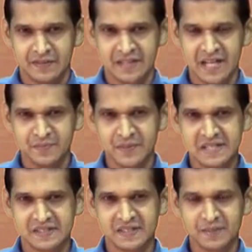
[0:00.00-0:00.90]
That
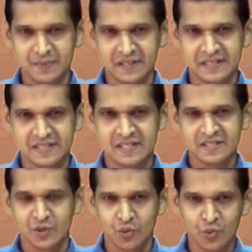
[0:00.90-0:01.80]
means the
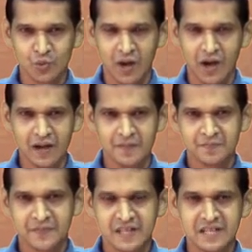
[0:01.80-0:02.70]
persons who are
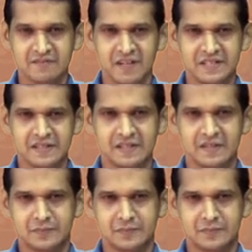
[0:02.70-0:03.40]
invited.